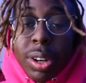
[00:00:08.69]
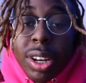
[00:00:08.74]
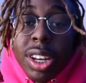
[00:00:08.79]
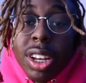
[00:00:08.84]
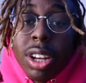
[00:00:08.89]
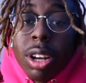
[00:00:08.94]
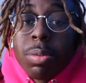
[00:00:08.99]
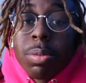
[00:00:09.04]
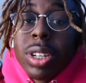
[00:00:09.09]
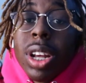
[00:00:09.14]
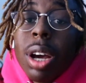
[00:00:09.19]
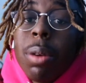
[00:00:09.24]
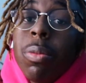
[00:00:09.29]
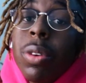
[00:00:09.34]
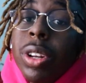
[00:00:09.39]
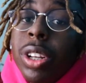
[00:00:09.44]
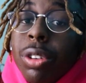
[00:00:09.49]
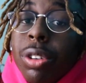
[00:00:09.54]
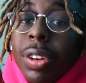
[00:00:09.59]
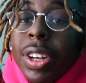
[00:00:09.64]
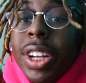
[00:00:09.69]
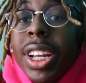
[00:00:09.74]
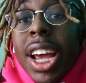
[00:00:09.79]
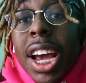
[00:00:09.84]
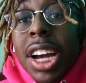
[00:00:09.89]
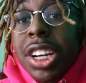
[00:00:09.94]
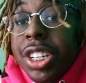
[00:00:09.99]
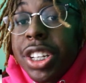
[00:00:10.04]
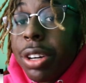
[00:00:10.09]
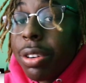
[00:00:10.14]
You know what I'm saying? I'm with the
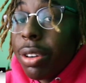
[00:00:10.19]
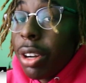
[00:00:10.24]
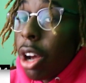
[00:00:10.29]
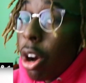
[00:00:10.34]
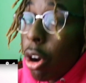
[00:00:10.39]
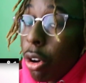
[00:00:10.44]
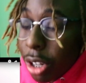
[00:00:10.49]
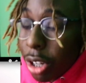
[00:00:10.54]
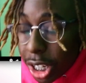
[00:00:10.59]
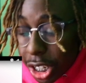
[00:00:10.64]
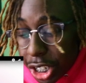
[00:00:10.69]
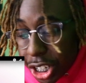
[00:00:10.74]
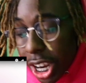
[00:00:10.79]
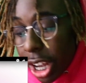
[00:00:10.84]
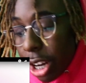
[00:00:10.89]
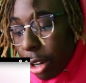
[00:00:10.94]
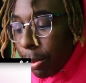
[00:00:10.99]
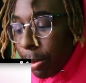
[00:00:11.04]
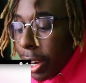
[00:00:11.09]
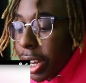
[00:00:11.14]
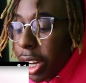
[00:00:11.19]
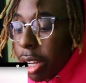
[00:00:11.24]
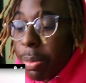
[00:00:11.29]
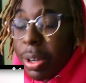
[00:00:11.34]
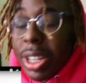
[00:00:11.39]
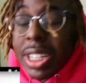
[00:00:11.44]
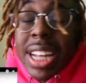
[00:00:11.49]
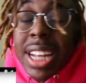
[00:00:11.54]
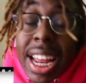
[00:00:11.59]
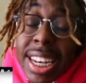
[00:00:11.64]
reaction on the channel right now
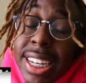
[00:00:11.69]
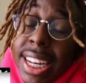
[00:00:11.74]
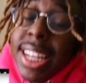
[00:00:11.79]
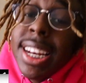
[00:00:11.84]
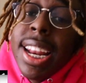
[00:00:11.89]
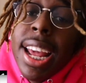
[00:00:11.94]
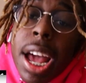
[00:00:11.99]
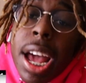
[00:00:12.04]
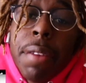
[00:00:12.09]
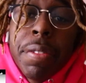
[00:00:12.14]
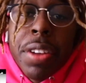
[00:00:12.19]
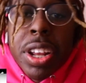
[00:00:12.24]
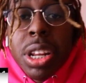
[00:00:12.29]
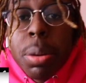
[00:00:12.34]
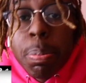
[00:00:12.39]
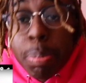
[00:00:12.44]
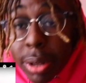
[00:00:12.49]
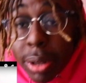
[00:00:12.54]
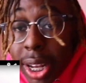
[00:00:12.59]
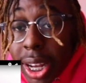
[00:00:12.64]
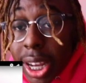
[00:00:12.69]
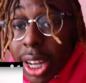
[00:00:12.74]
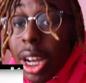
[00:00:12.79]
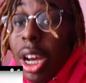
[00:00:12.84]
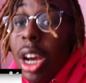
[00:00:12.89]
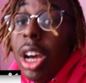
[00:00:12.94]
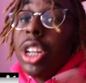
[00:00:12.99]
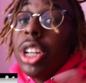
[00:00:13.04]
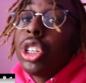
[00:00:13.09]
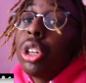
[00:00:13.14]
because I didn't have nothing planned
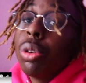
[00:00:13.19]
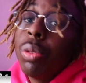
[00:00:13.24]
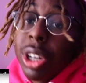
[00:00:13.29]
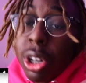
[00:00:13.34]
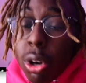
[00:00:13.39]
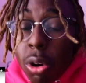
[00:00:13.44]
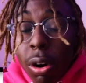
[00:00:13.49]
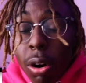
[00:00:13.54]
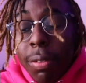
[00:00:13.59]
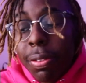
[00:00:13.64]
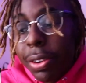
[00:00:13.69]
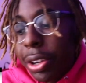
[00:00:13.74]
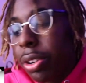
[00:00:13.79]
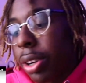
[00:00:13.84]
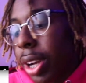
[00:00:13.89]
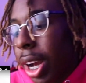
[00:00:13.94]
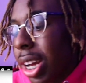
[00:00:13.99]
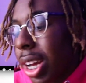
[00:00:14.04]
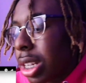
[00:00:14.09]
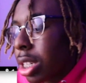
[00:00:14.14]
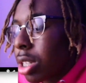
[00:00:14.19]
to record for you guys,